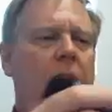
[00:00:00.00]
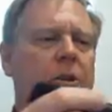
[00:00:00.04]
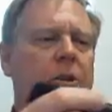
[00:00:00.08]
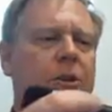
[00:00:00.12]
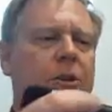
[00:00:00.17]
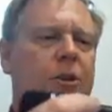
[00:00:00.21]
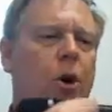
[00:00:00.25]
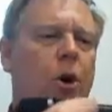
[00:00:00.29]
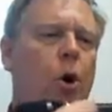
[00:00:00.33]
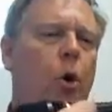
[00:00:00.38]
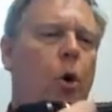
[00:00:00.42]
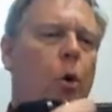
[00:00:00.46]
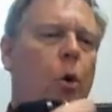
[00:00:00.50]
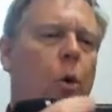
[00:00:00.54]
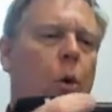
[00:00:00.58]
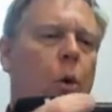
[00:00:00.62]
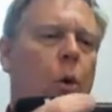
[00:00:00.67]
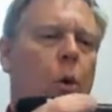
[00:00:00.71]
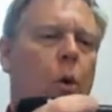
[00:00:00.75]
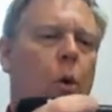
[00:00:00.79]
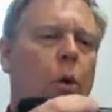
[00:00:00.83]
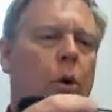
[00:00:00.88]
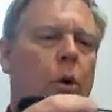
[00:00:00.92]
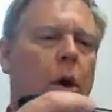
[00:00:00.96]
So
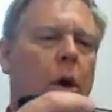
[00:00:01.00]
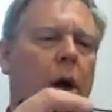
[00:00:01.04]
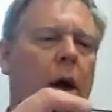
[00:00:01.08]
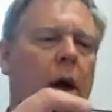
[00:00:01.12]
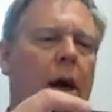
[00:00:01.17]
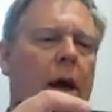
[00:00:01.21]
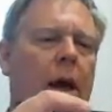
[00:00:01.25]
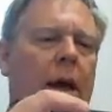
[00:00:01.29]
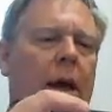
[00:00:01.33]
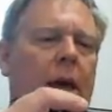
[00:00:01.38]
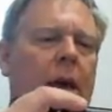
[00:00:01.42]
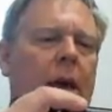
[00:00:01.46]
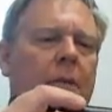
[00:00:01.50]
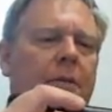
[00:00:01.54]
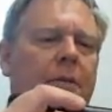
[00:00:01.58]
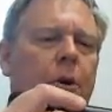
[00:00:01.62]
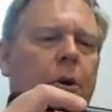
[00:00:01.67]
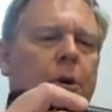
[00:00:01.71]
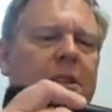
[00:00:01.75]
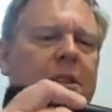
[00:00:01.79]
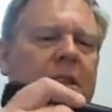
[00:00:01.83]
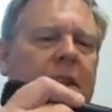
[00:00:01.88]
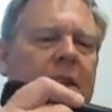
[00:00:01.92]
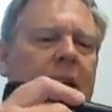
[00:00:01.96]
if
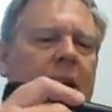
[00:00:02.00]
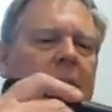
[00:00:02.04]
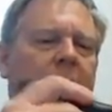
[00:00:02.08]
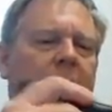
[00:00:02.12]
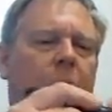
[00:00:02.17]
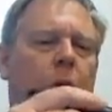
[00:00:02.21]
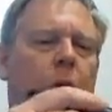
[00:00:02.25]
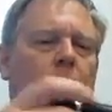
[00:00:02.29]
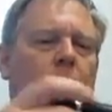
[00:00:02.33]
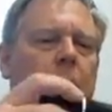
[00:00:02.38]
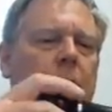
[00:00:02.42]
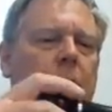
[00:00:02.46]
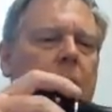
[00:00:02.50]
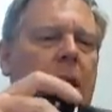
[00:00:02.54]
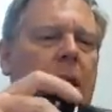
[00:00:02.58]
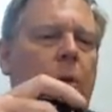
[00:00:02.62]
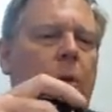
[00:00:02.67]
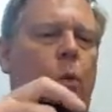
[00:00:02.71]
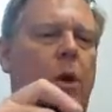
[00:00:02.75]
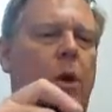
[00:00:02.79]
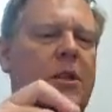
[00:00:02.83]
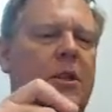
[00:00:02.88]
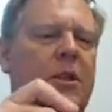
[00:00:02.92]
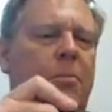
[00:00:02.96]
you're
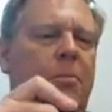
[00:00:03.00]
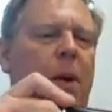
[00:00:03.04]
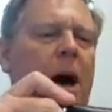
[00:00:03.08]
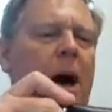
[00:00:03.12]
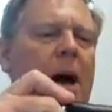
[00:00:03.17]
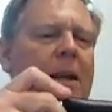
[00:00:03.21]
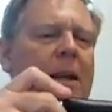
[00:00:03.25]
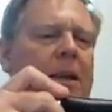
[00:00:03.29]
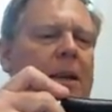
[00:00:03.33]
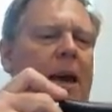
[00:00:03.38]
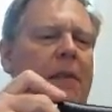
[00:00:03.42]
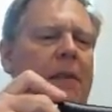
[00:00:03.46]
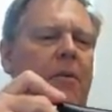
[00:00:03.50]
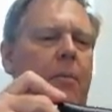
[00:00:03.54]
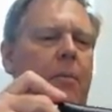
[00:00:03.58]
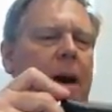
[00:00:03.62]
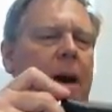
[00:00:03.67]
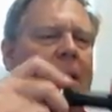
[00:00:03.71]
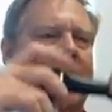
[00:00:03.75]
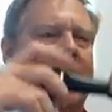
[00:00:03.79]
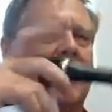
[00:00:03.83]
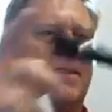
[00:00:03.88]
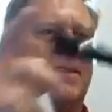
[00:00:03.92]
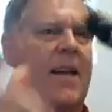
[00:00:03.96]
in one spot, you have a
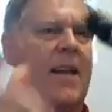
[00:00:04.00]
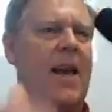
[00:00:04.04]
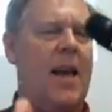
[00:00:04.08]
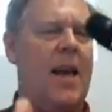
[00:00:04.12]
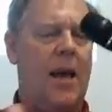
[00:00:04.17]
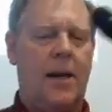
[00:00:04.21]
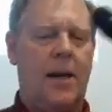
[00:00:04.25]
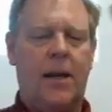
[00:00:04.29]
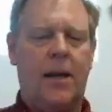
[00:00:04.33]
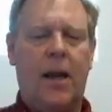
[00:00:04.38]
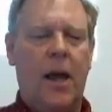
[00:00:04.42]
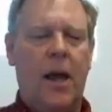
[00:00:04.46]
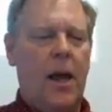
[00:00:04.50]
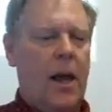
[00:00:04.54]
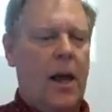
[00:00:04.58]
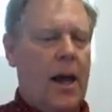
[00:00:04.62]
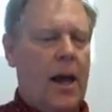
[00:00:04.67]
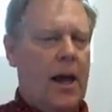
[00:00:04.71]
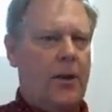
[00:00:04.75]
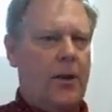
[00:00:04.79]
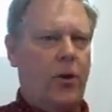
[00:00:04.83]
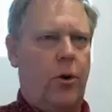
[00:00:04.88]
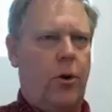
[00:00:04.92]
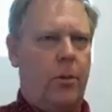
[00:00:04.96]
mic stand
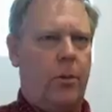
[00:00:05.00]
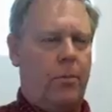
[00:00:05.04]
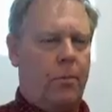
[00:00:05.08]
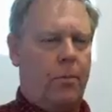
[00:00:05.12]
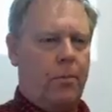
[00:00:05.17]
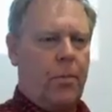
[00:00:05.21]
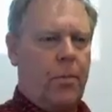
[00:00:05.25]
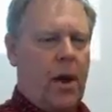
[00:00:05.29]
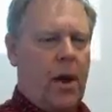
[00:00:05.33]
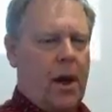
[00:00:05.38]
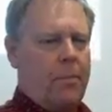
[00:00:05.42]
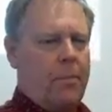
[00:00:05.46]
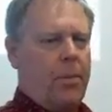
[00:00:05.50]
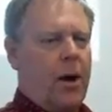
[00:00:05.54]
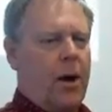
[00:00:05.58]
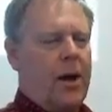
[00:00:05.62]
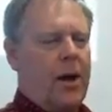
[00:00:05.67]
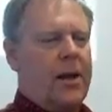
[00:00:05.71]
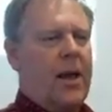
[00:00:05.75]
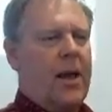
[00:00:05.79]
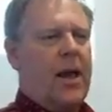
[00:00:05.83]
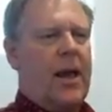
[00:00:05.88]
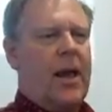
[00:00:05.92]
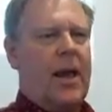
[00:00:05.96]
and your
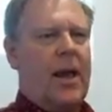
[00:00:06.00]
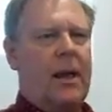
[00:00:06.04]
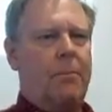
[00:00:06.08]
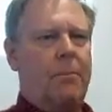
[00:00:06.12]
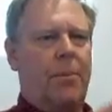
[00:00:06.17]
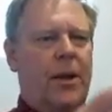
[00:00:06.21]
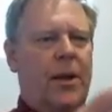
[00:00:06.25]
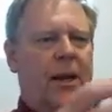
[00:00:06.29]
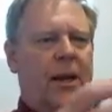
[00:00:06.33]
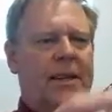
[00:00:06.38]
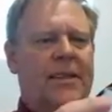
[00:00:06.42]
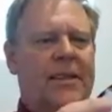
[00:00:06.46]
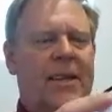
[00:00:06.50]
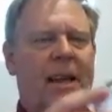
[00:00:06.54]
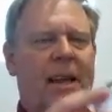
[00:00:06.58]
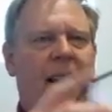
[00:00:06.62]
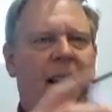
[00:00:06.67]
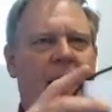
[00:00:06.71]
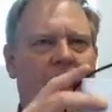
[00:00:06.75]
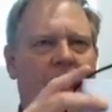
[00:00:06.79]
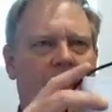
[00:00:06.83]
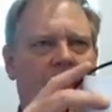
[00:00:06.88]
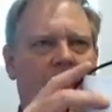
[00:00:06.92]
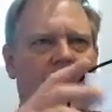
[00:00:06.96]
iPod, it plugs
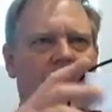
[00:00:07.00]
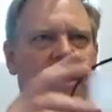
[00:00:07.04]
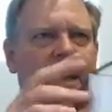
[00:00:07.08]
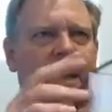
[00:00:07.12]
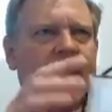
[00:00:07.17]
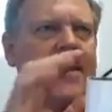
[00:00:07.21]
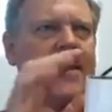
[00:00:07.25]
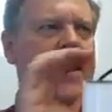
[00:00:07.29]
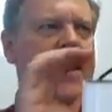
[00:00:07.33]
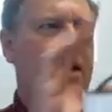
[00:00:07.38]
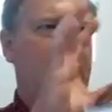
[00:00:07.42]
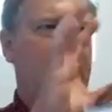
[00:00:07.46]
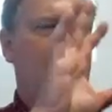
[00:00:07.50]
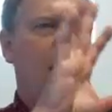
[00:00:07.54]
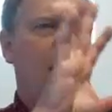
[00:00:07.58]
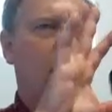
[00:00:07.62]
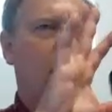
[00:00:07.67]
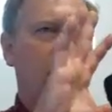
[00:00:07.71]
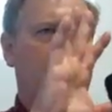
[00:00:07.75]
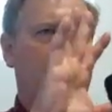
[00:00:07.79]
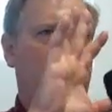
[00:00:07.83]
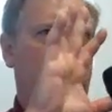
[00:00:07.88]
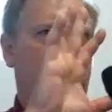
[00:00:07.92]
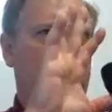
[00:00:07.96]
in, and this
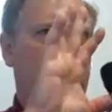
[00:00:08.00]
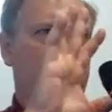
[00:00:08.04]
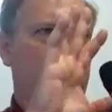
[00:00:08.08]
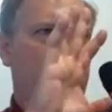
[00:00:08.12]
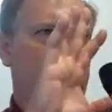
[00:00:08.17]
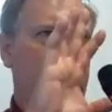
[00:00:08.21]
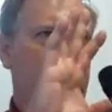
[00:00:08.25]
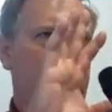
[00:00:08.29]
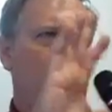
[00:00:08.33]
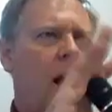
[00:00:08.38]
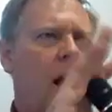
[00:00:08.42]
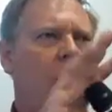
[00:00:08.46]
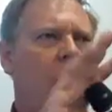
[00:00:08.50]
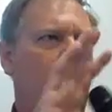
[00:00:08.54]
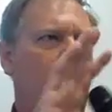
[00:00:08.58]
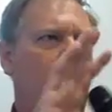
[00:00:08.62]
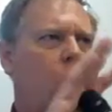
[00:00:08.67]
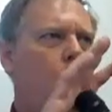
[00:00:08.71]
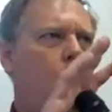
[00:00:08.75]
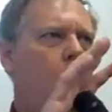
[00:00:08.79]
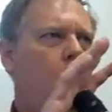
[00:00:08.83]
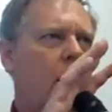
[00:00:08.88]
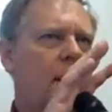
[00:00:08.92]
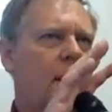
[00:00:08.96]
allows a little higher
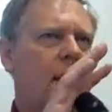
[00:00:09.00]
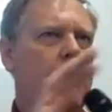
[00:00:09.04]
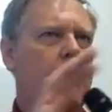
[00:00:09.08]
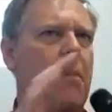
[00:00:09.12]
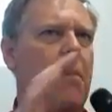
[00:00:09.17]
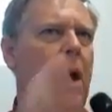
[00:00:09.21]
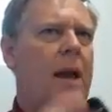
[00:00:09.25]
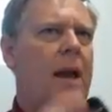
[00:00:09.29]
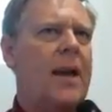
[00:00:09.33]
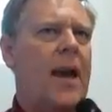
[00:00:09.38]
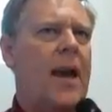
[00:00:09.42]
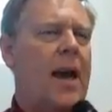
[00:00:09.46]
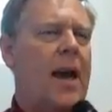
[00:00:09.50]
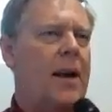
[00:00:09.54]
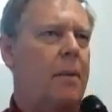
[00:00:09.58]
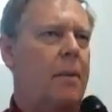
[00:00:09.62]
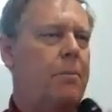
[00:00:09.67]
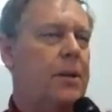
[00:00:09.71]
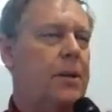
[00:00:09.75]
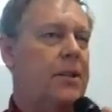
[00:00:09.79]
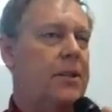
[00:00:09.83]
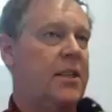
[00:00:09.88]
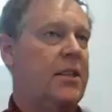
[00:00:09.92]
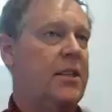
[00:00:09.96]
quality mic and a
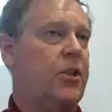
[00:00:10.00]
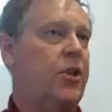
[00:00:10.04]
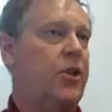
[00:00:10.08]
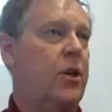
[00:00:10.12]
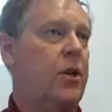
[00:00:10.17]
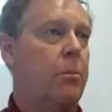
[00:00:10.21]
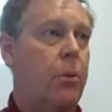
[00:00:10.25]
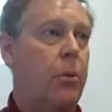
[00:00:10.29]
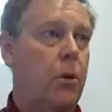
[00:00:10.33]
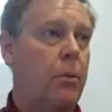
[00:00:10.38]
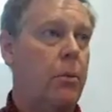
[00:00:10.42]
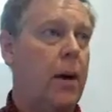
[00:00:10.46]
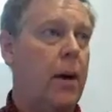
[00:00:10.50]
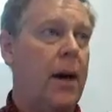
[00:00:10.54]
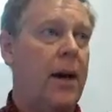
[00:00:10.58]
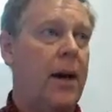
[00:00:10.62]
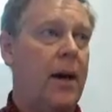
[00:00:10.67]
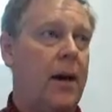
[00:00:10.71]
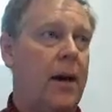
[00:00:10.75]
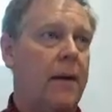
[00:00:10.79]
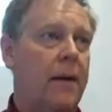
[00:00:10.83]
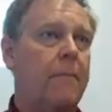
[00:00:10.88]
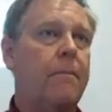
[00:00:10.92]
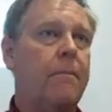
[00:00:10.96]
positionable
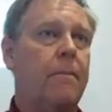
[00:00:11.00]
mic